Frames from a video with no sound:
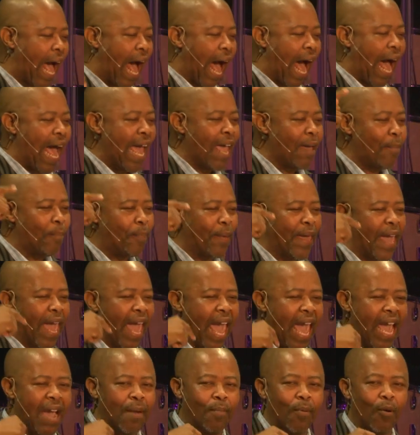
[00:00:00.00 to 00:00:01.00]
I be
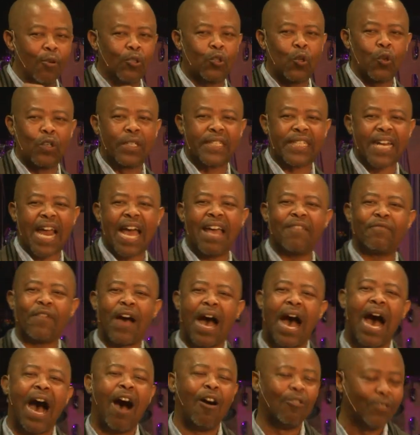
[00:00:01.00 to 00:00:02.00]
able to drive
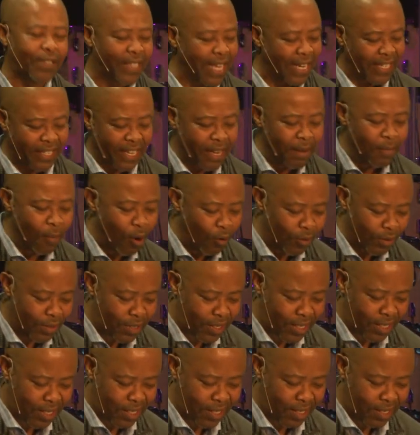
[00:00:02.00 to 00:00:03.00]
out the
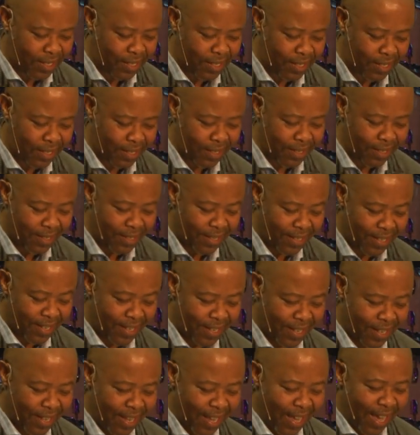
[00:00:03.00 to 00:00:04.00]
demons
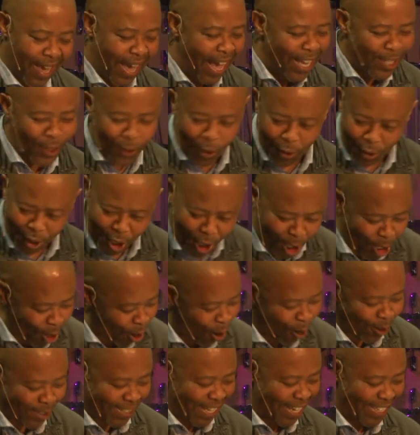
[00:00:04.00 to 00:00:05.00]
and to
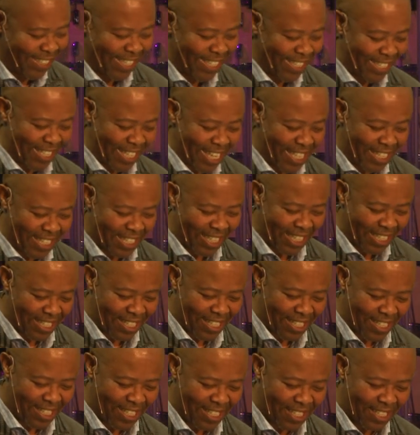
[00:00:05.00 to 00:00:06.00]
cure the
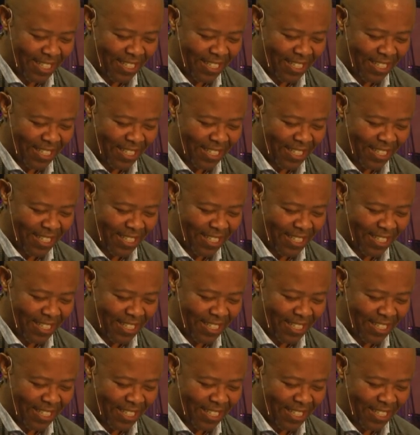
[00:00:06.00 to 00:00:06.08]
diseases.